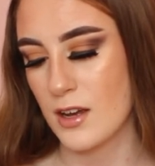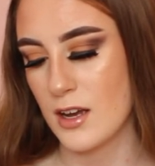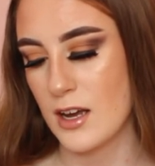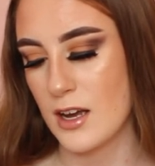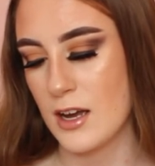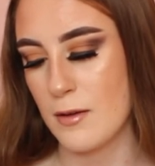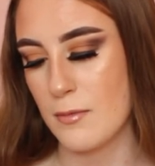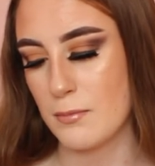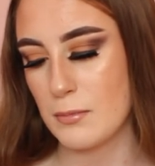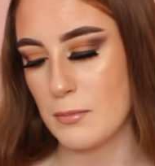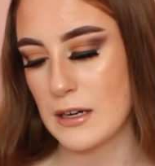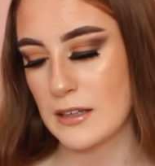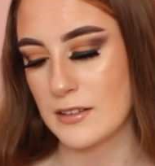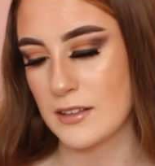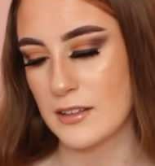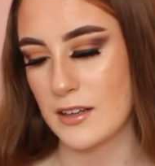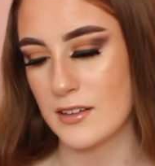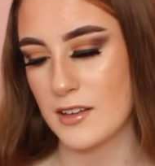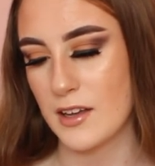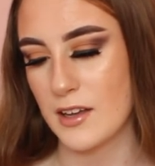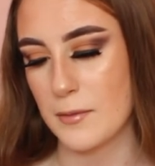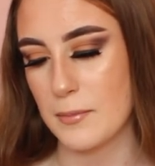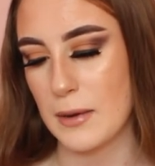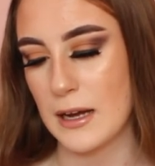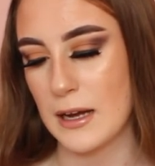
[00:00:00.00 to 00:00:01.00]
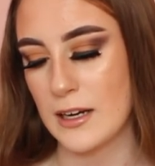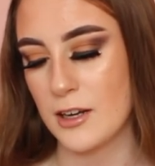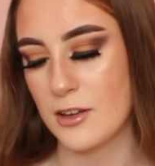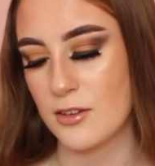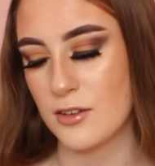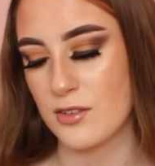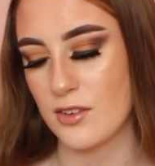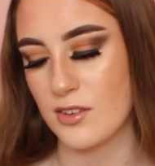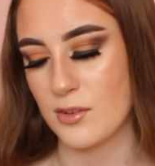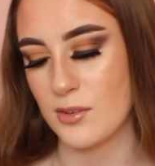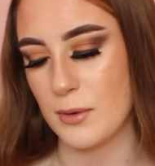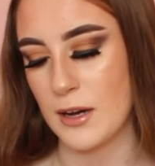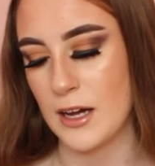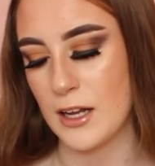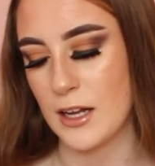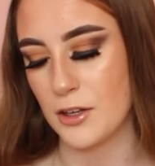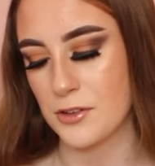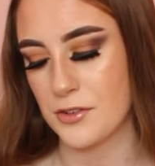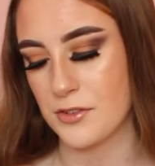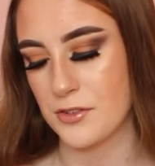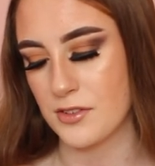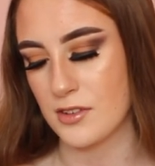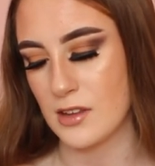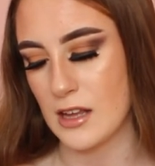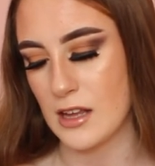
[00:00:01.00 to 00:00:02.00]
um, magnetic palettes as well
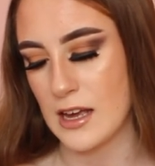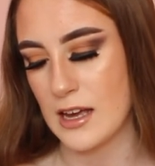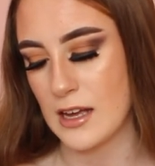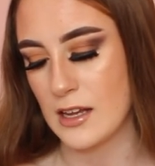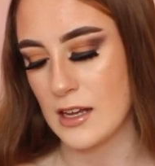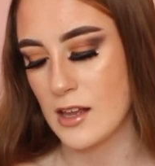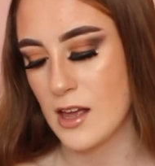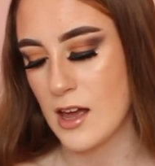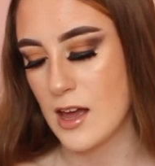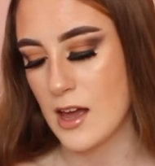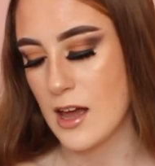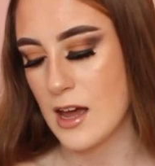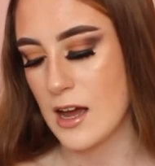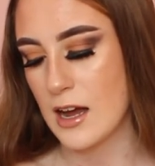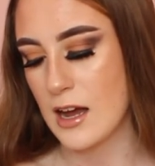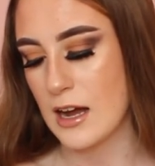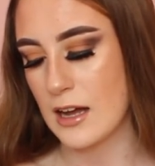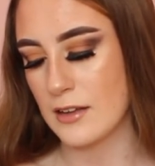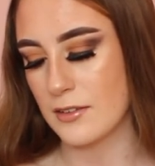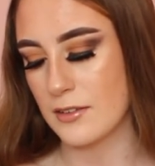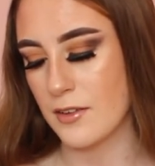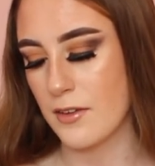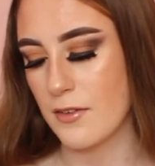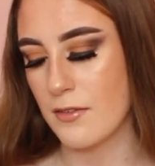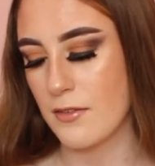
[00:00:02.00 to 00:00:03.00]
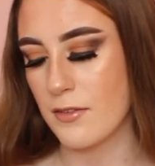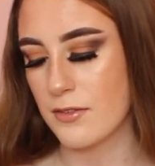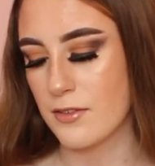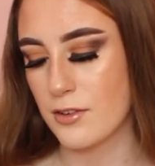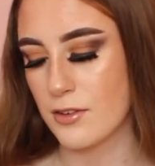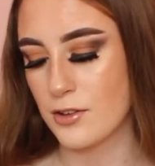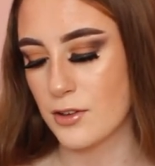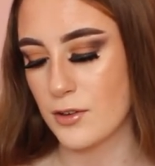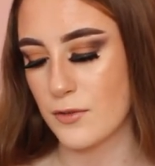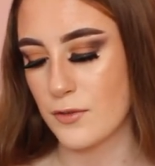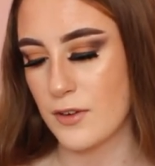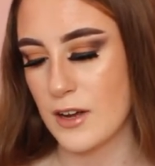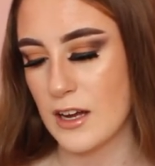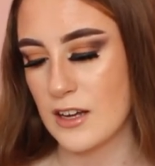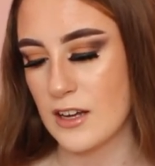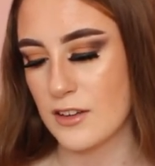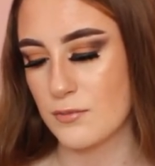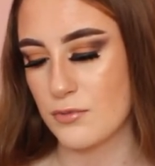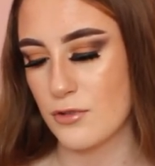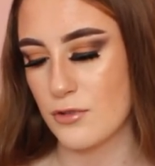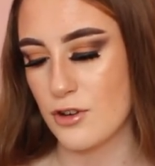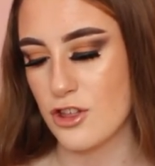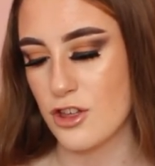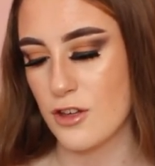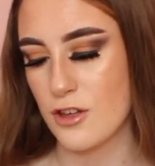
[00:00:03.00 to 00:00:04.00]
on sale. And another face
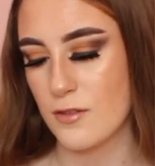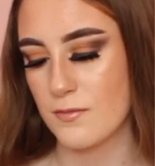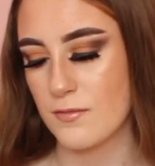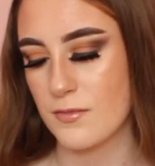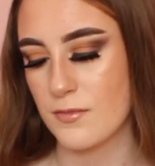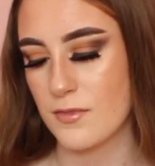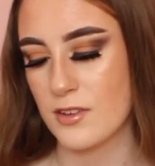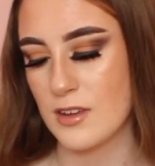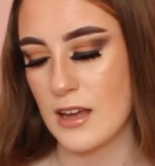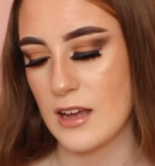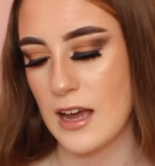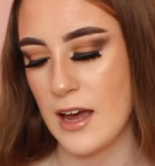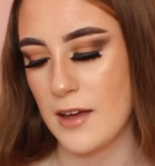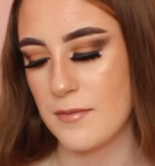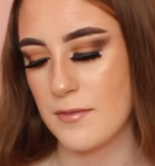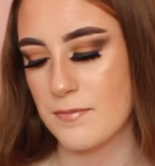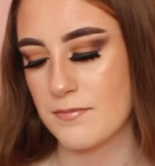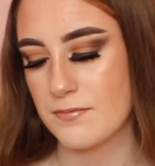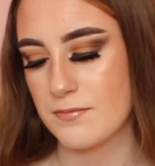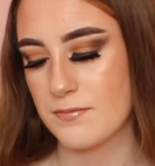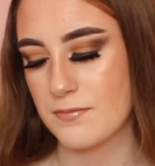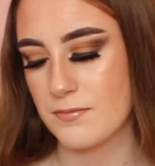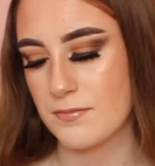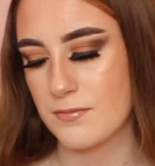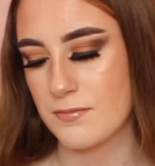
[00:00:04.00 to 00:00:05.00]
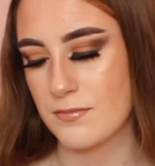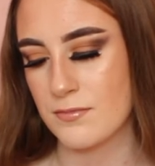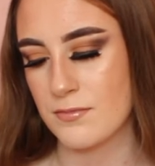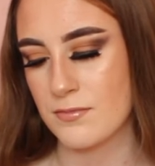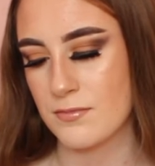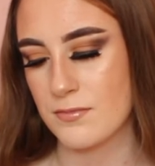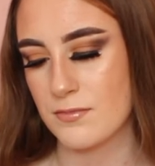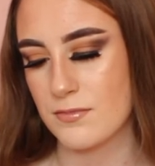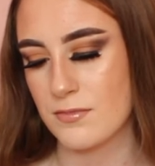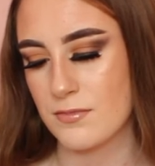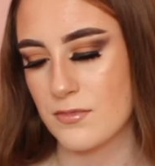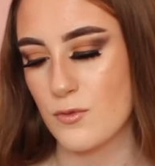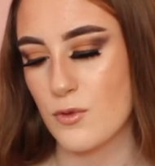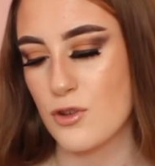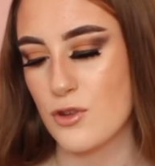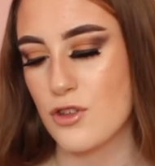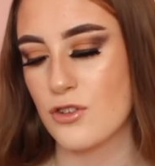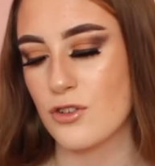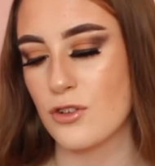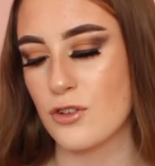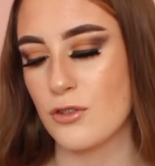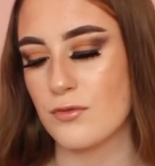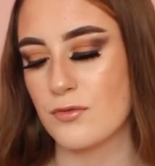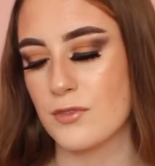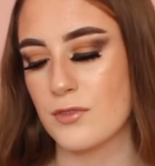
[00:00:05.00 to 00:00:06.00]
brush set, which
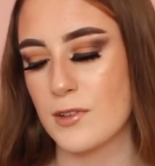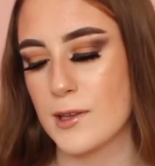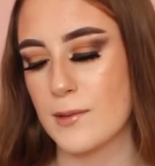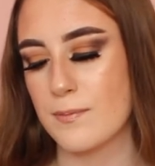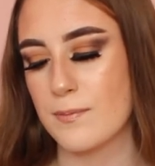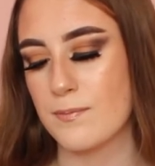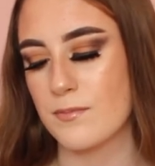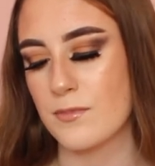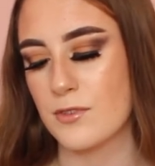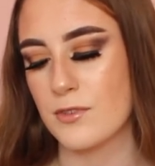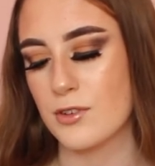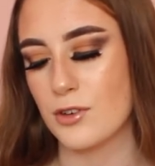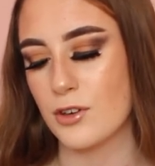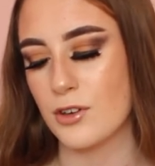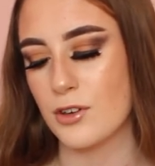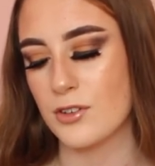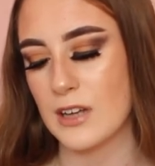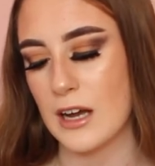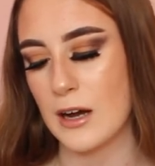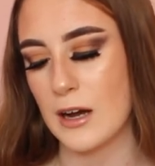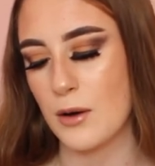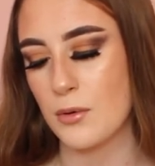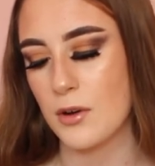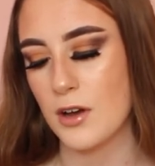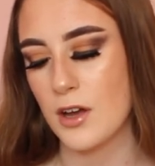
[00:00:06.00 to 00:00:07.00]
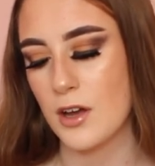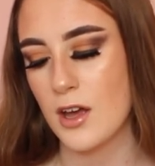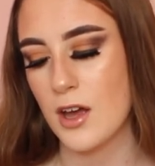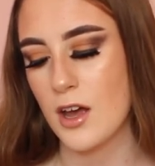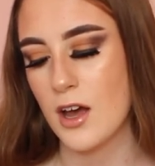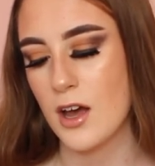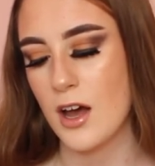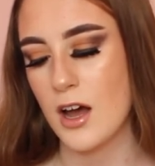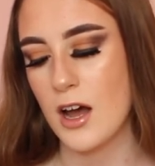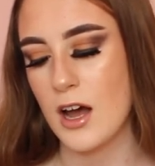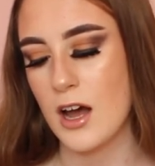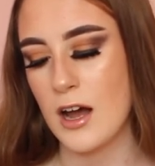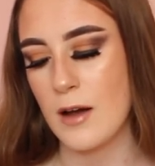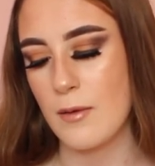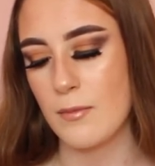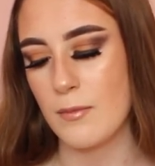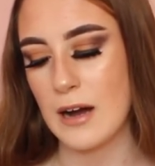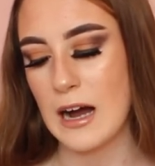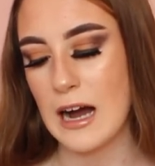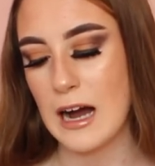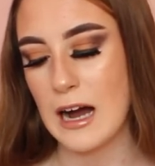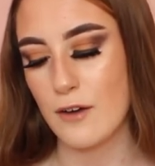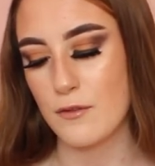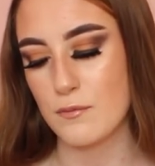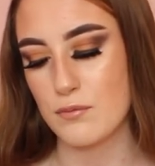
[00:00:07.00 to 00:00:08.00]
is currently sold out, um,
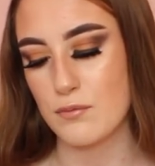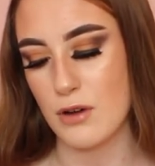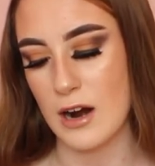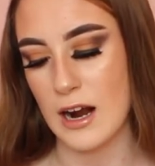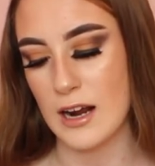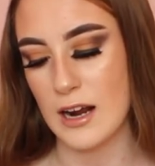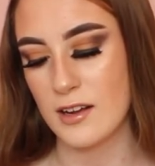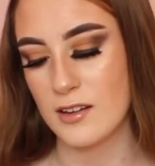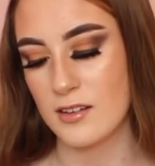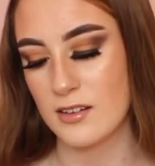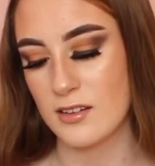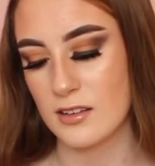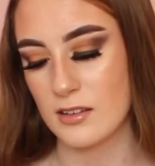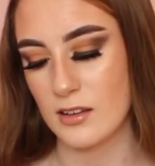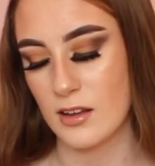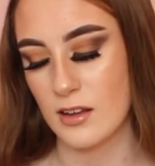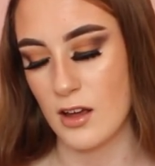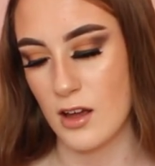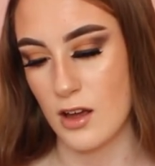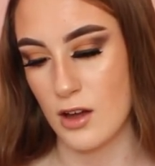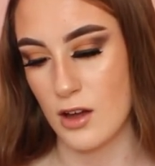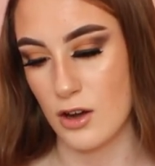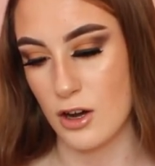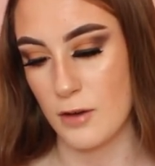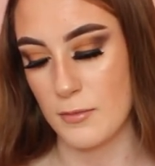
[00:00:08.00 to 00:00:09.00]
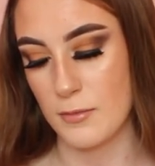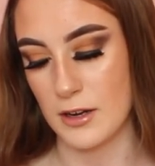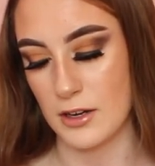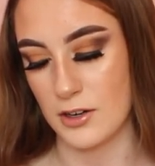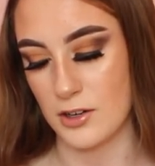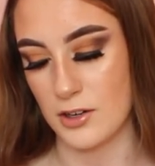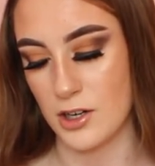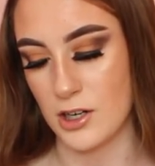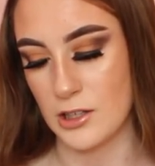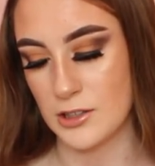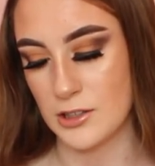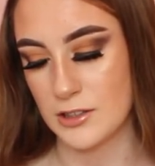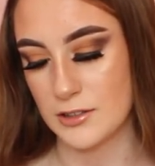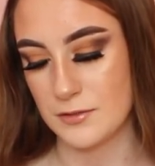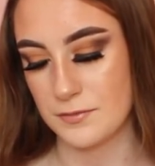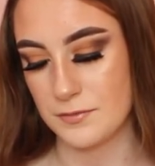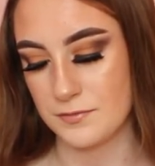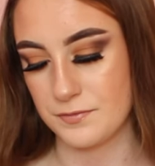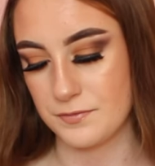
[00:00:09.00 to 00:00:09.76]
half price. Oh my god.